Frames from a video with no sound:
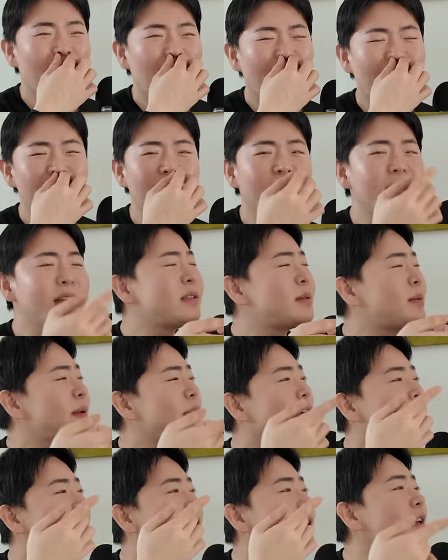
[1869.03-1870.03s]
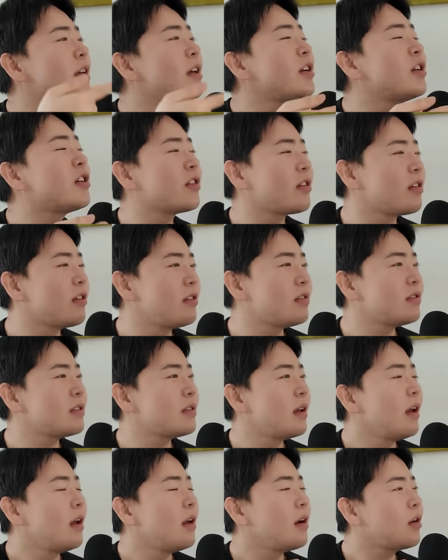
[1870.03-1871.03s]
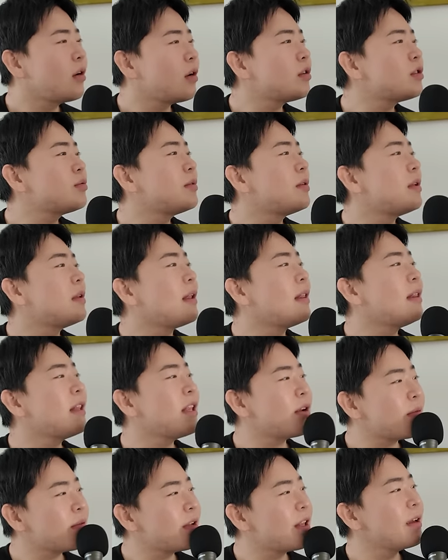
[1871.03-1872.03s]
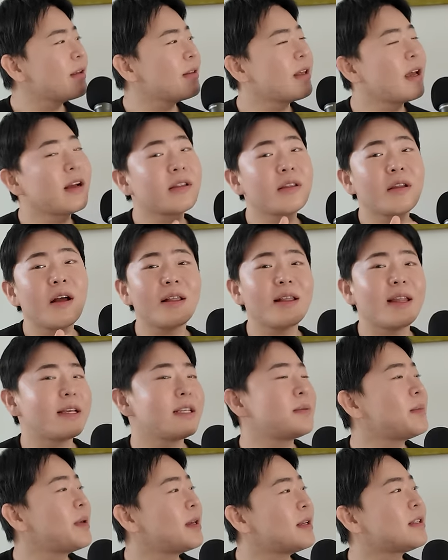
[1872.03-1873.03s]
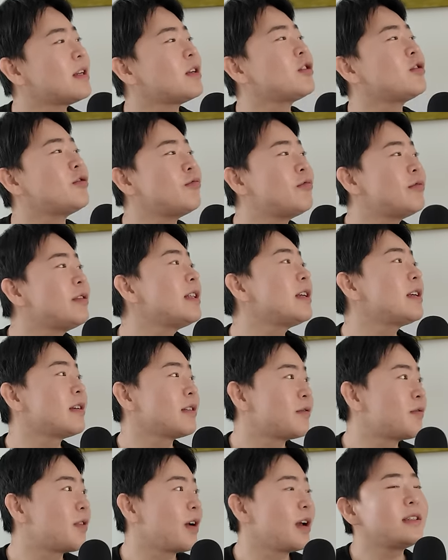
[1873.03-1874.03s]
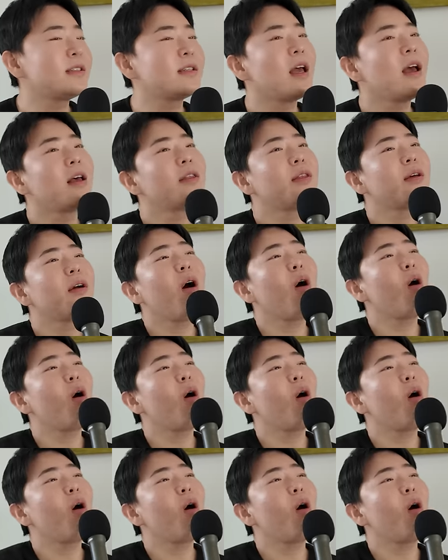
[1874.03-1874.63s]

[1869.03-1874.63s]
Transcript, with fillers: uh, I think in girls, mm. girls will literally they're not lesbians. They're really good friends. they